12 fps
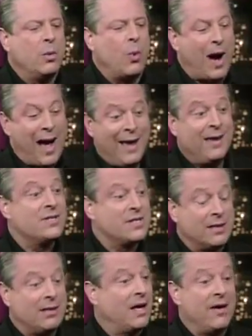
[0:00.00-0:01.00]
why is
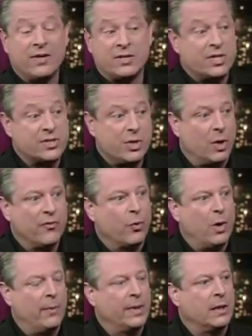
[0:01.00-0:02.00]
it, the evidence is so
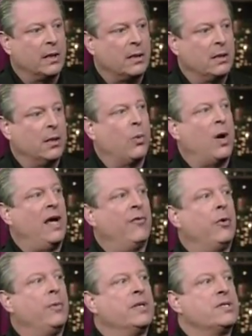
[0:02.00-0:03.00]
overwhelmingly clear, why
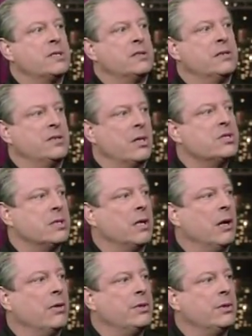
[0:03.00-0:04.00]
have we been so
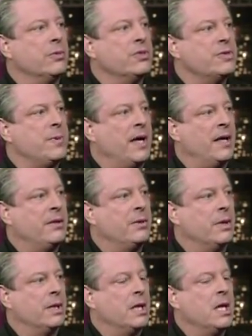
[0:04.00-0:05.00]
slow to respond
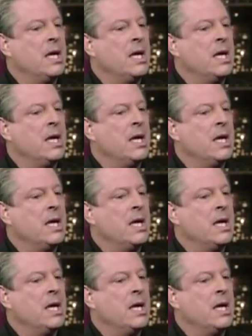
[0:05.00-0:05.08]
to it?